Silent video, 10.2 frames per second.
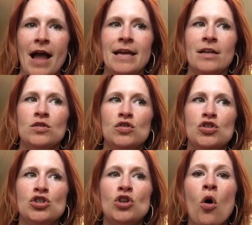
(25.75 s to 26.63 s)
I get
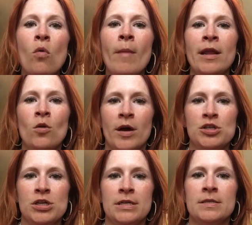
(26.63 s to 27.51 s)
so many
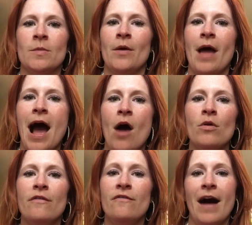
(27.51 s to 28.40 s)
questions about how
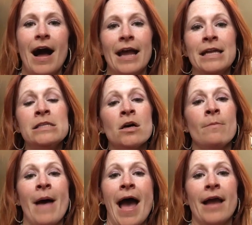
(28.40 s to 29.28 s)
to find a
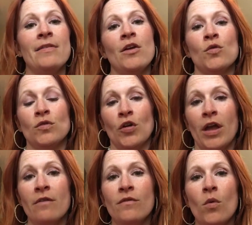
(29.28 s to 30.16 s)
bag that you're
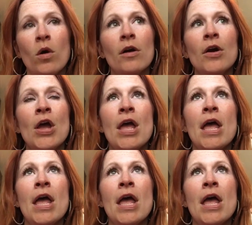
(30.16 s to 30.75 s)
looking for.